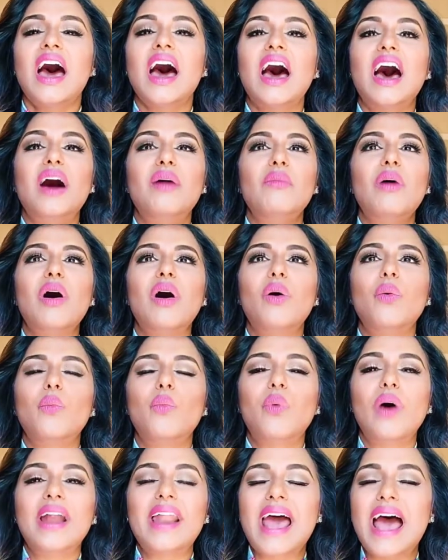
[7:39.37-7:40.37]
Um,
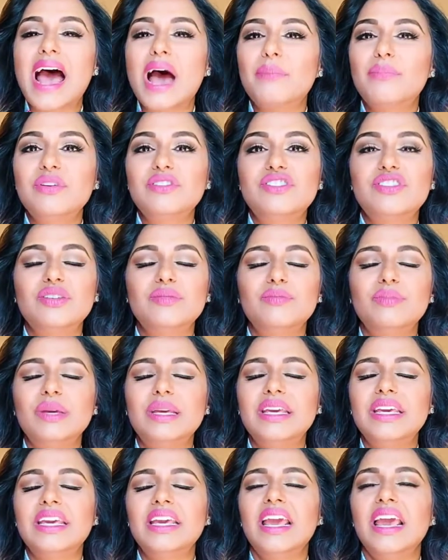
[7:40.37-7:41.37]
what happened to
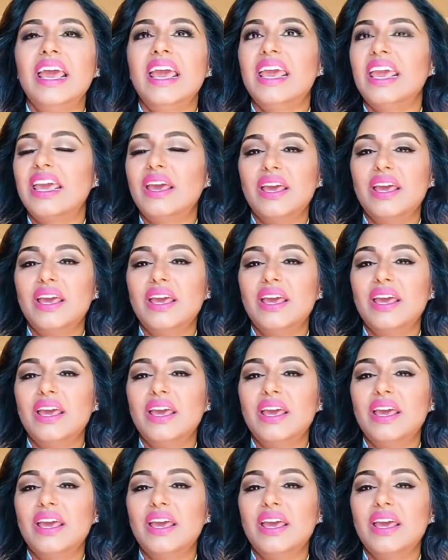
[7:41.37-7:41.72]
me,